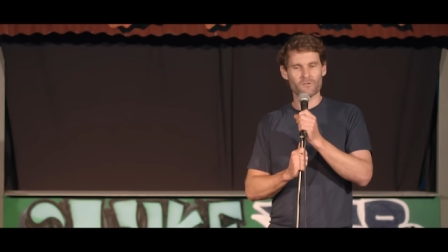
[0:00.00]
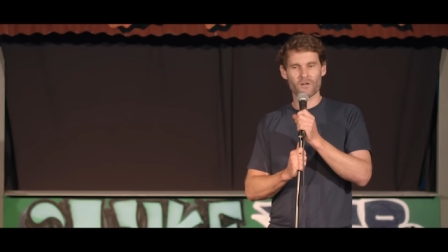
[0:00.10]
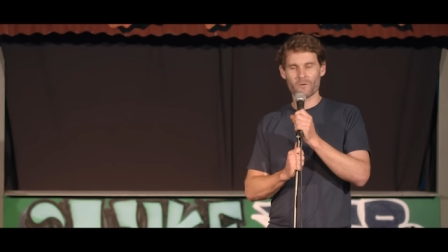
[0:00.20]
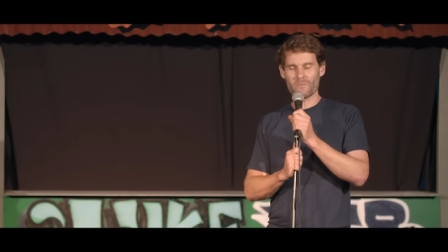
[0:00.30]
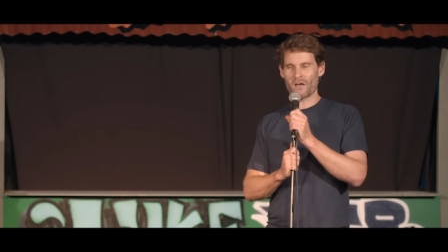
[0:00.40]

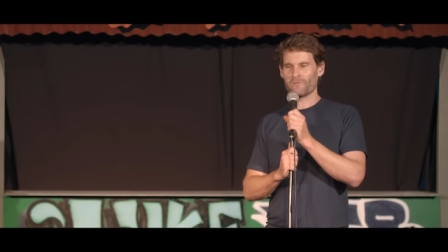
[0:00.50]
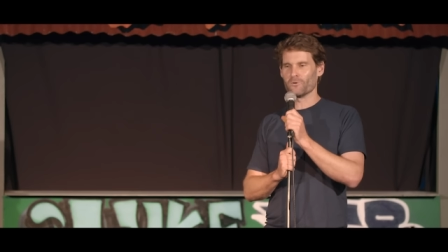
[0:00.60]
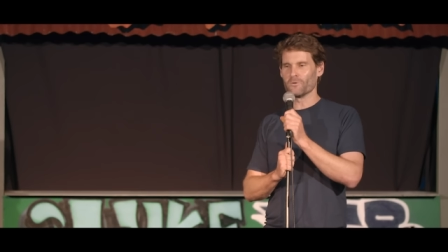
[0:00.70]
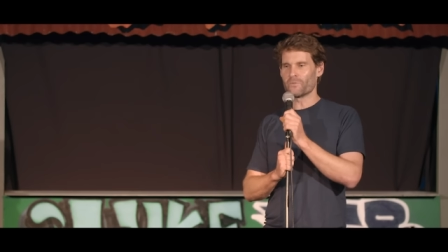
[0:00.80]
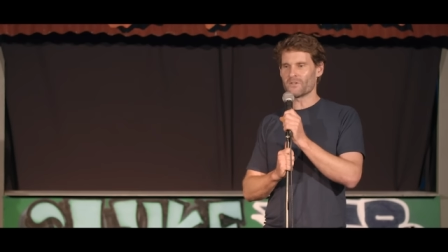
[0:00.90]
and a
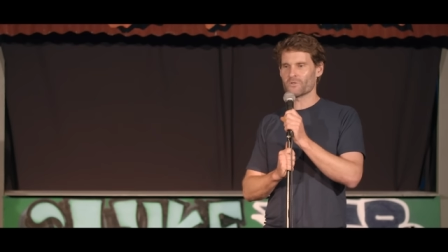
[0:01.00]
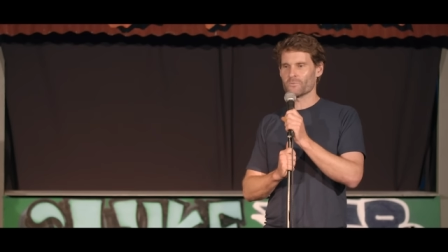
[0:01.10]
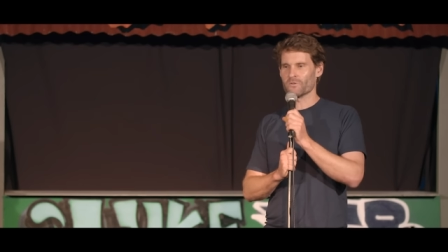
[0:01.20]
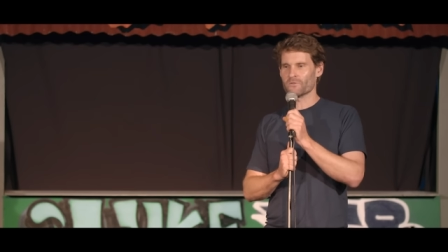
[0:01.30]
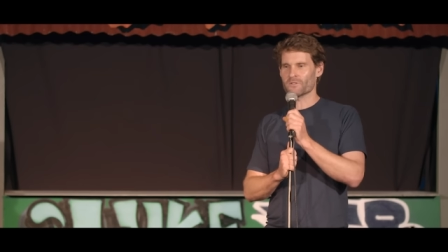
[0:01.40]
mouthful of
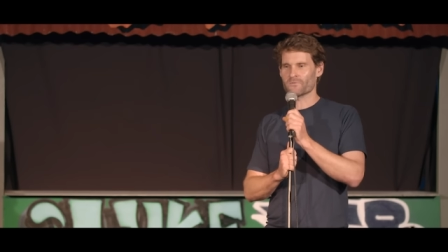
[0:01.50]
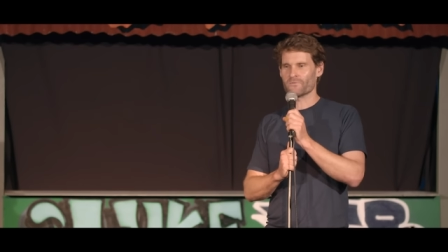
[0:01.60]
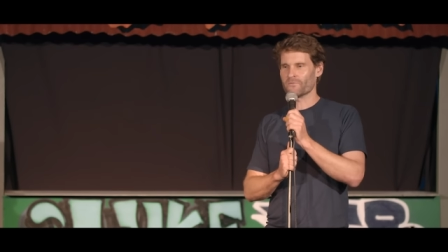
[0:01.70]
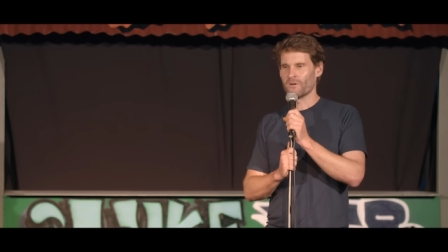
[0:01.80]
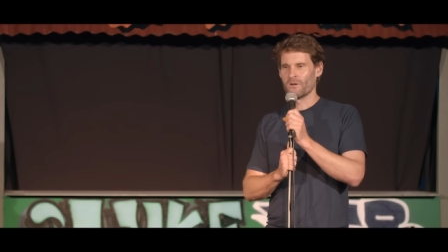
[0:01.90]
bitumen." Just
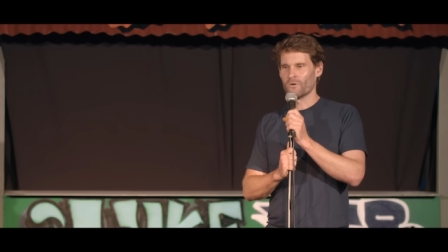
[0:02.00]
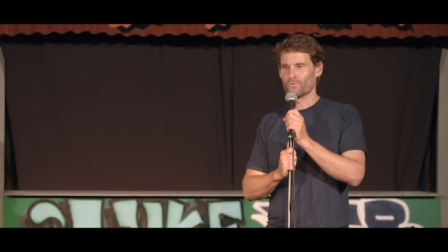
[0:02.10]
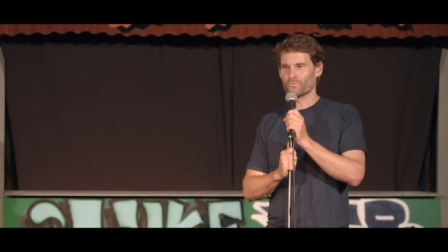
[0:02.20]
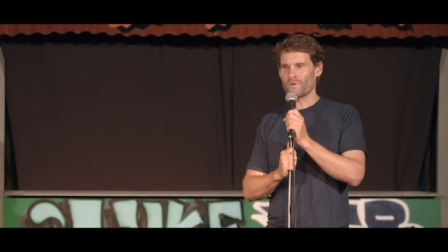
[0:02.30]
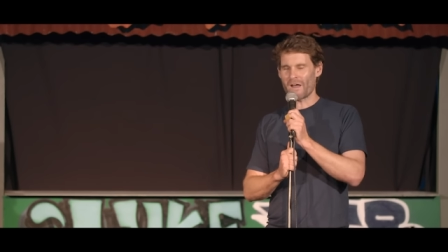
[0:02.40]

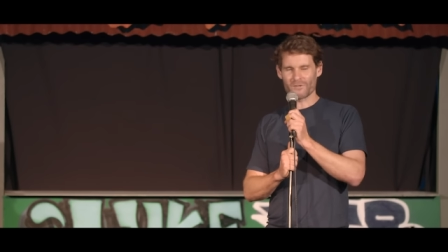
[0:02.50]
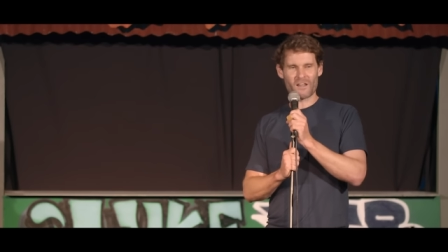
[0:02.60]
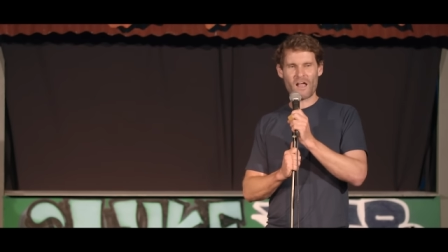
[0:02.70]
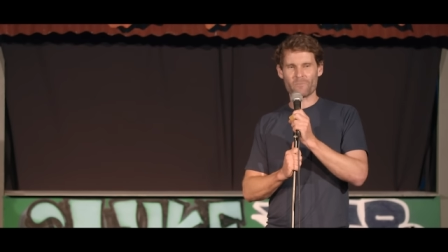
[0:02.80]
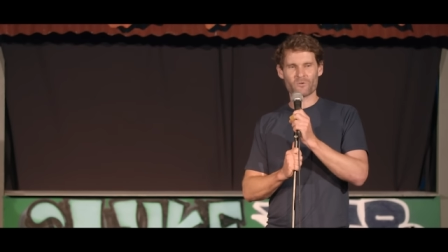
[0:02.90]
round it
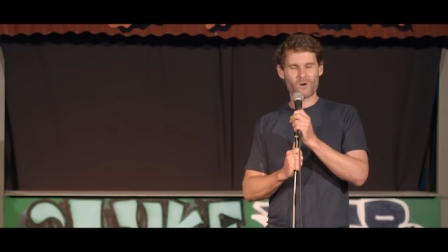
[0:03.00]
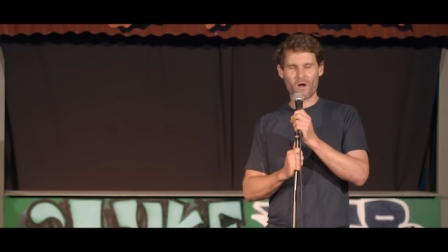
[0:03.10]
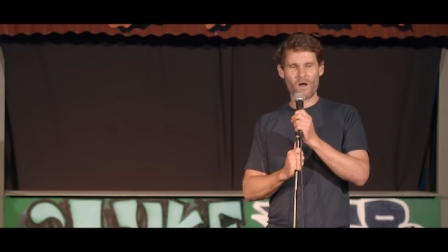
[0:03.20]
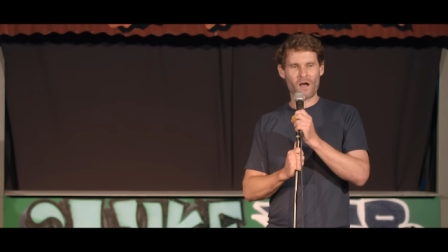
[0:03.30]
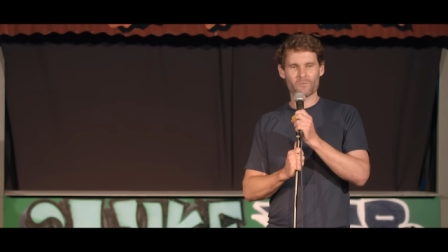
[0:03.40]
up,
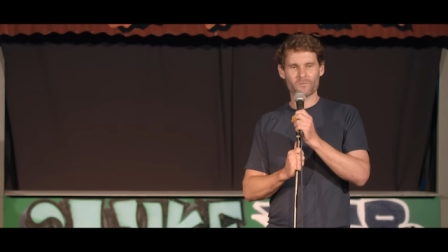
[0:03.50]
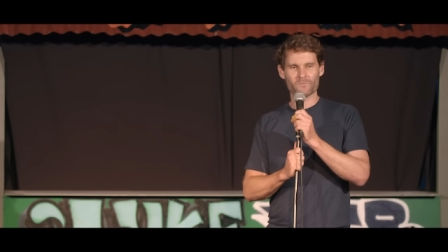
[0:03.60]
grow up.